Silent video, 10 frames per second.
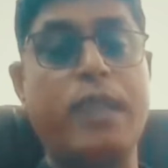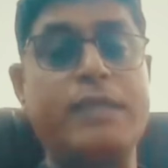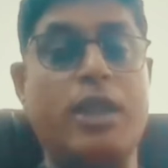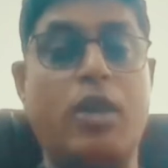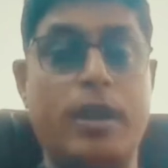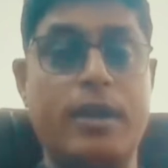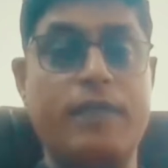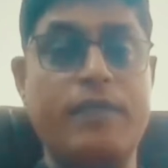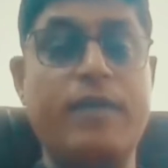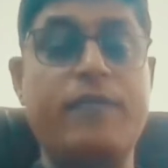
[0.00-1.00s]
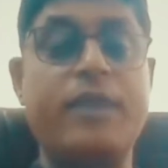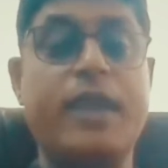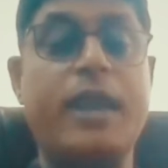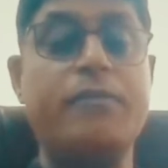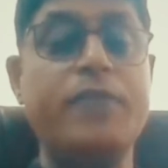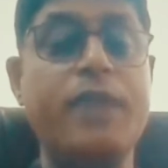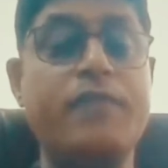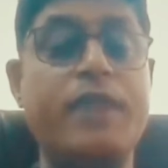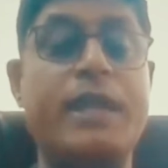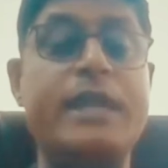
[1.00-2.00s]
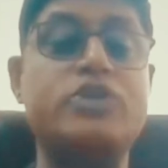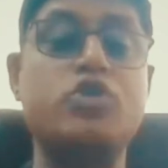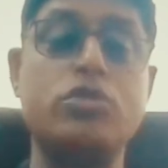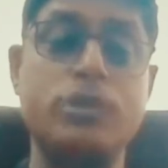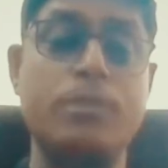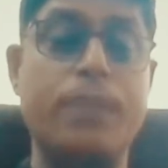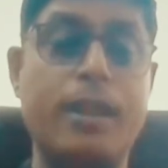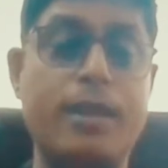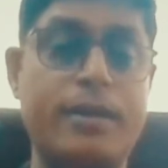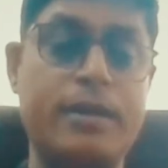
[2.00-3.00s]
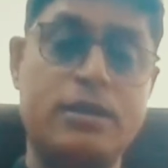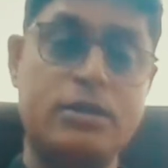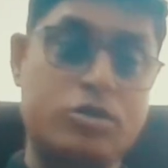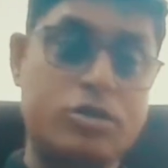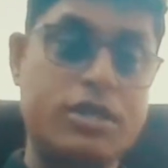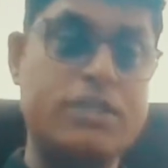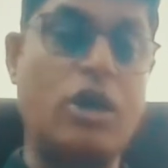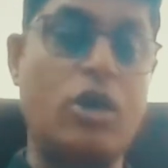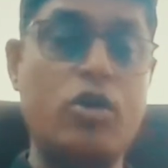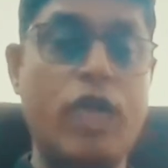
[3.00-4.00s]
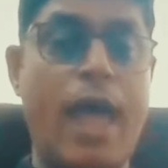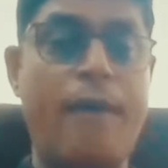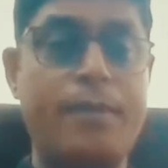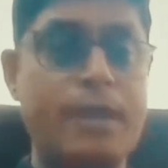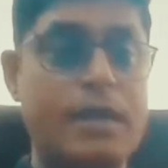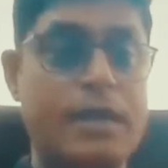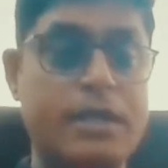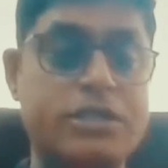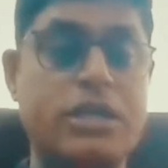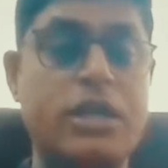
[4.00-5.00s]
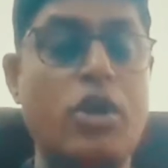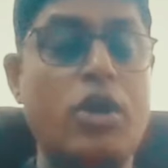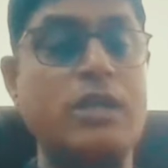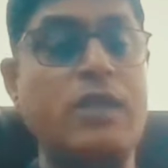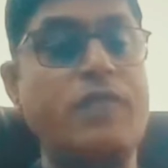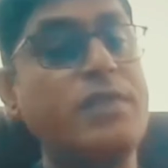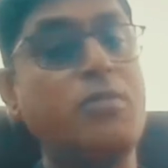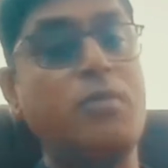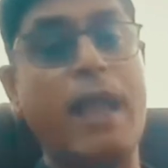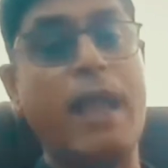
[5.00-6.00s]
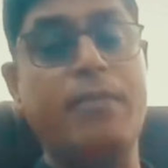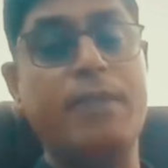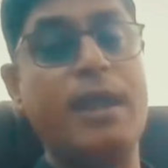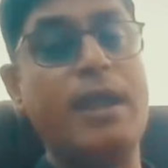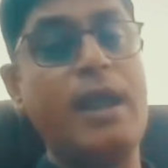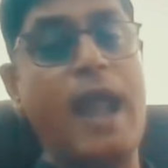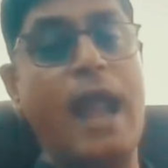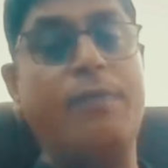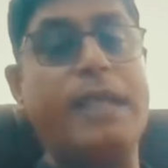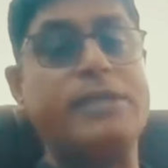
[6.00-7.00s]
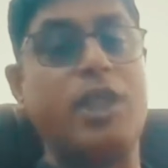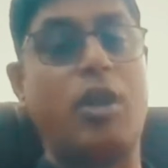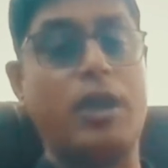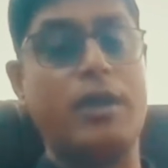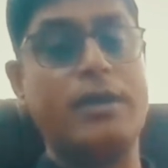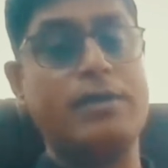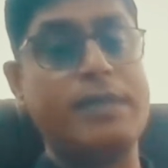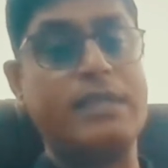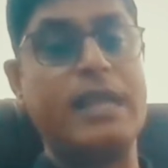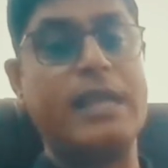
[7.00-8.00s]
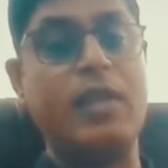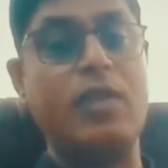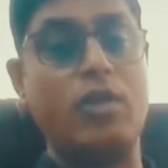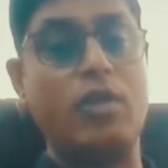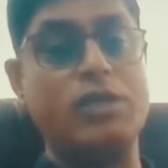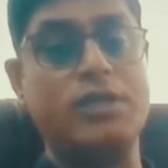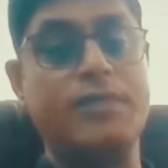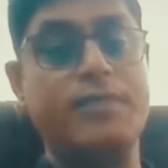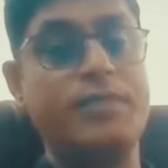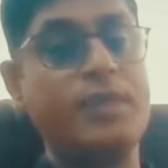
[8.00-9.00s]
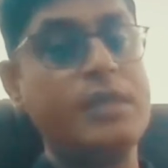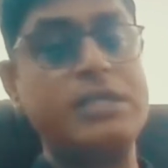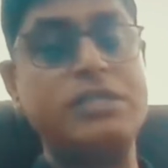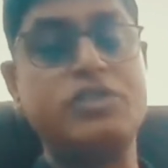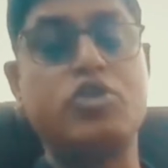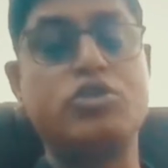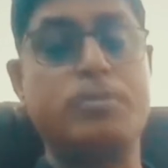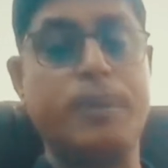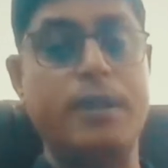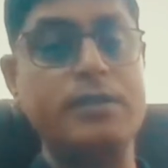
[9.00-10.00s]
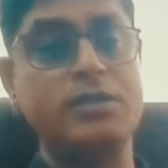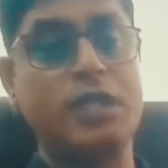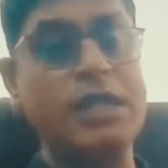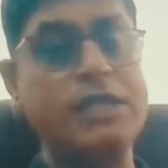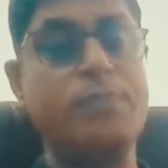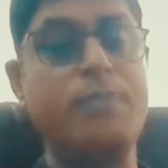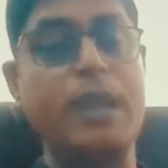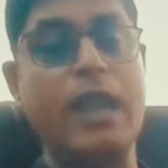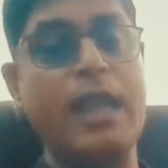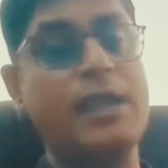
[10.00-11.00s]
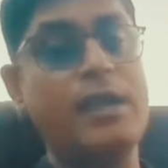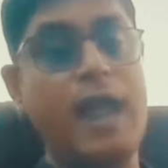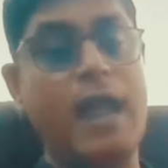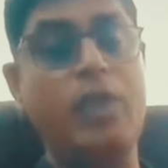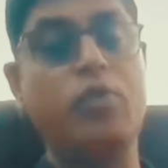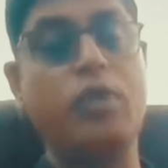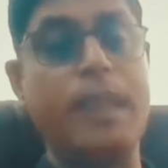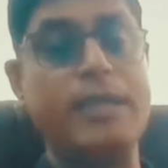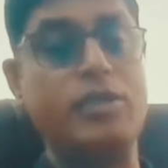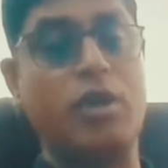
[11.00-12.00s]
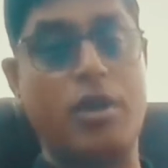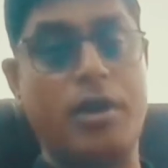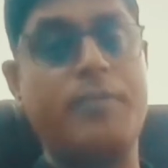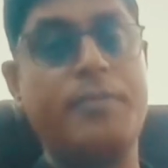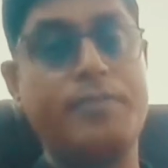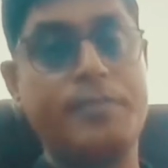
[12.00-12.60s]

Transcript: to place an order. We have created so simple. So just download the app, register yourself with the mobile number, and place an order by selecting your location. It's so simple. 3 simple clicks, and you can place your order.